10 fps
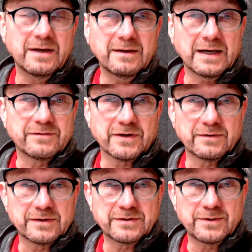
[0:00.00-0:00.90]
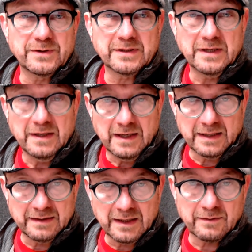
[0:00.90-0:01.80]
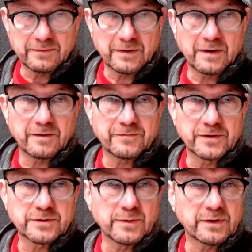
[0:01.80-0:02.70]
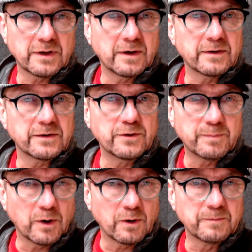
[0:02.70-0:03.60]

I took over to it, and I did it first with UPO